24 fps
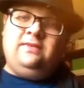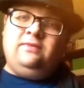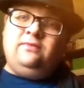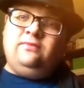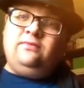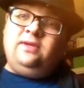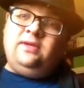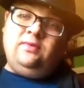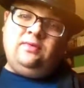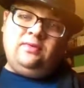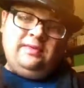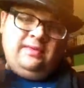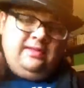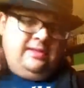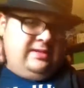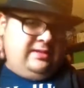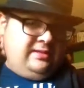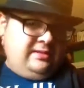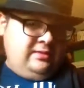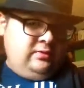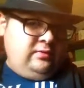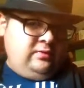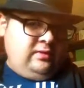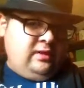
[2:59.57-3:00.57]
re
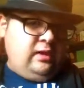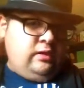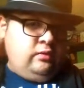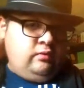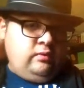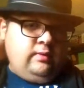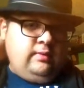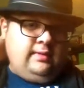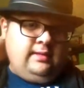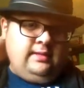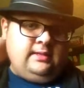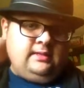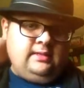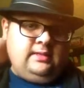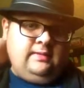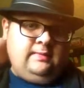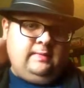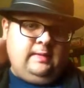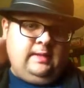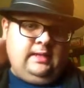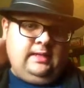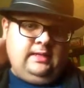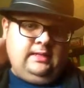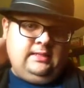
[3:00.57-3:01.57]
do another re-release on
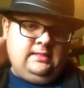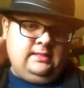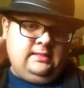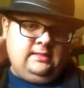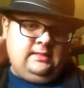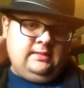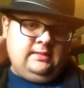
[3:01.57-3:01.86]
DVDs